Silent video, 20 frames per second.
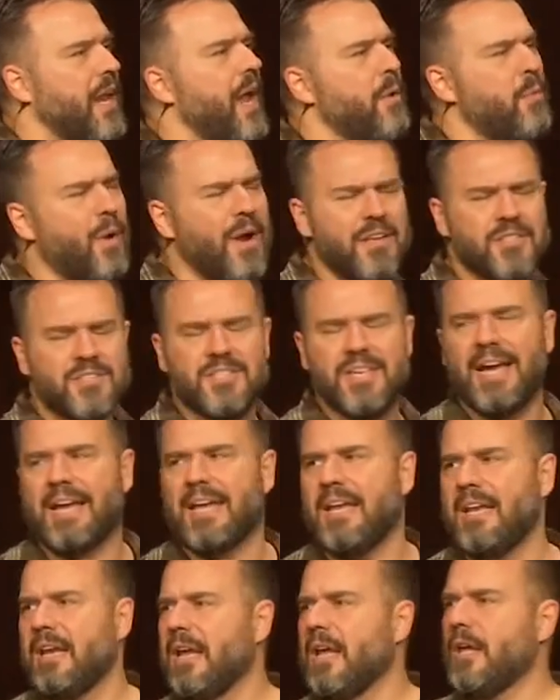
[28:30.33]
hey, wait a
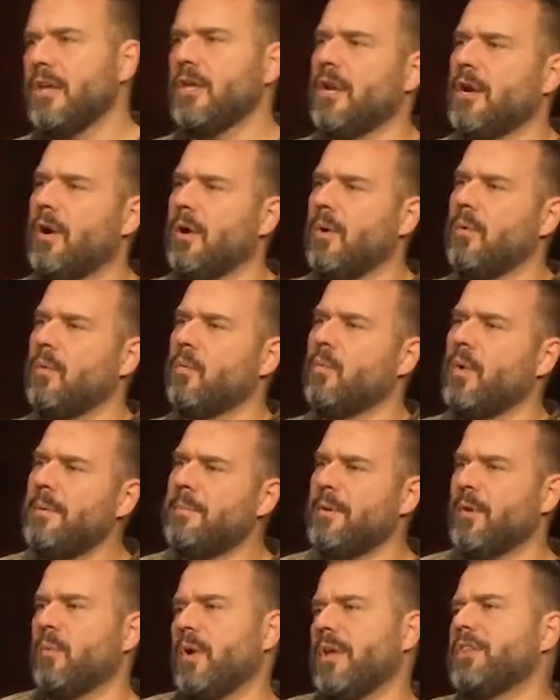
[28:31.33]
second. We've
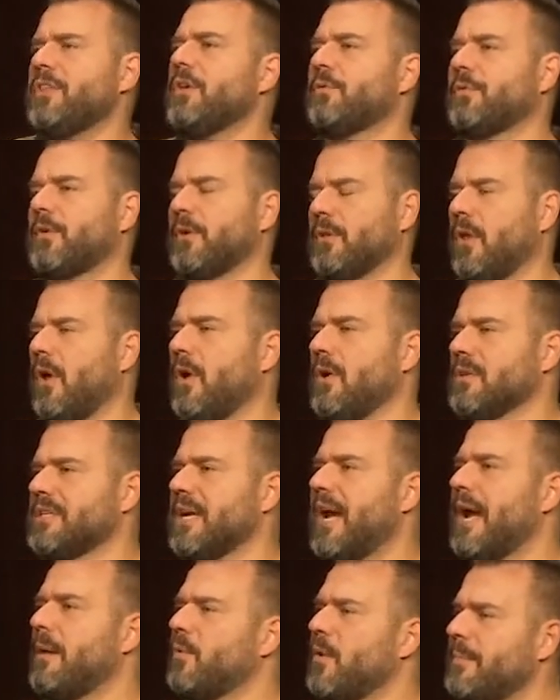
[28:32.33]
been with you for a long
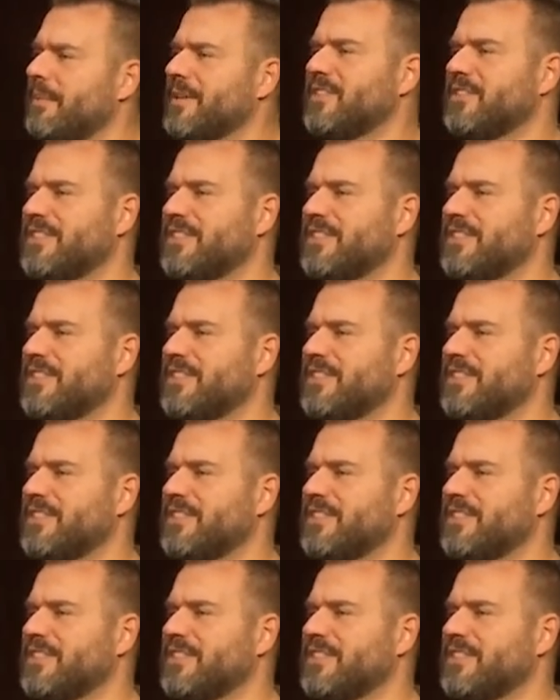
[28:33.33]
time. We've been